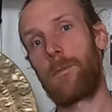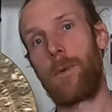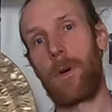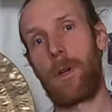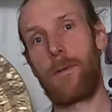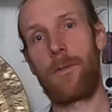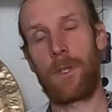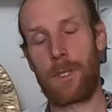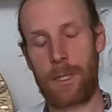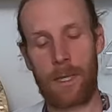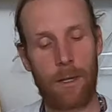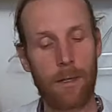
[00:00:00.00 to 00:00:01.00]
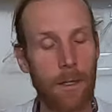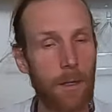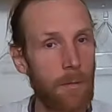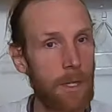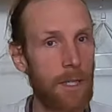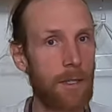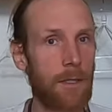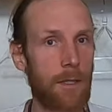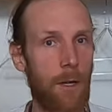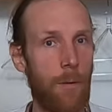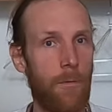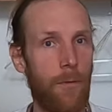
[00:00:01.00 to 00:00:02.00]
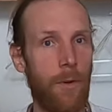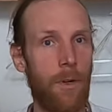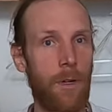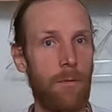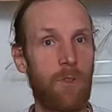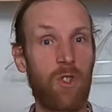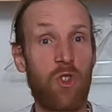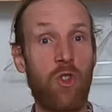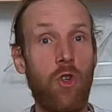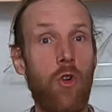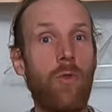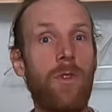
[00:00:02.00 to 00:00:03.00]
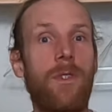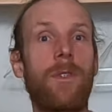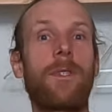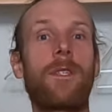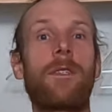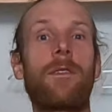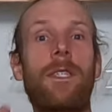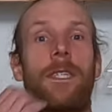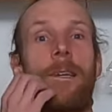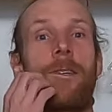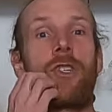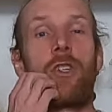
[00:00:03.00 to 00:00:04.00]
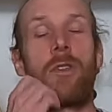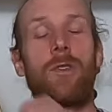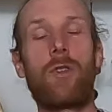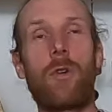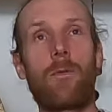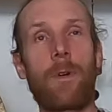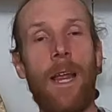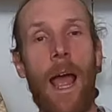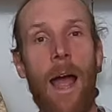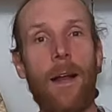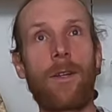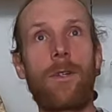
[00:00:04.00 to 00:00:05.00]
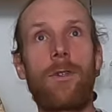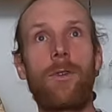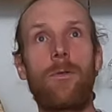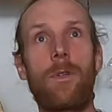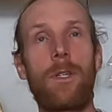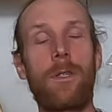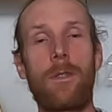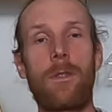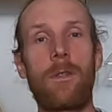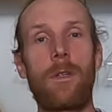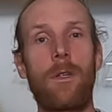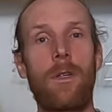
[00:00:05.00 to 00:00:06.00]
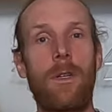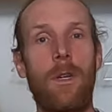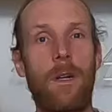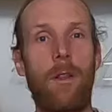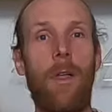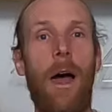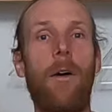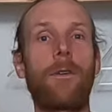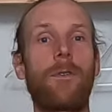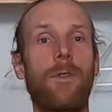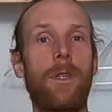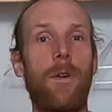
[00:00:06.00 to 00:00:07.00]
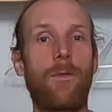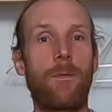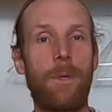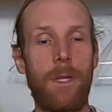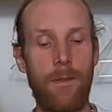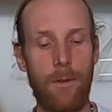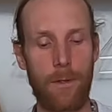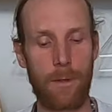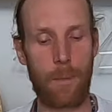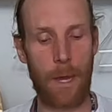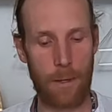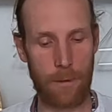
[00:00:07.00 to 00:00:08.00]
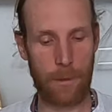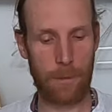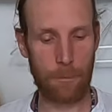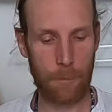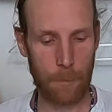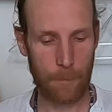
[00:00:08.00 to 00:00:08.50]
But if you just get a little bit of discomfort, just notice the sensation, don't react to it, and allow yourself to be in this space.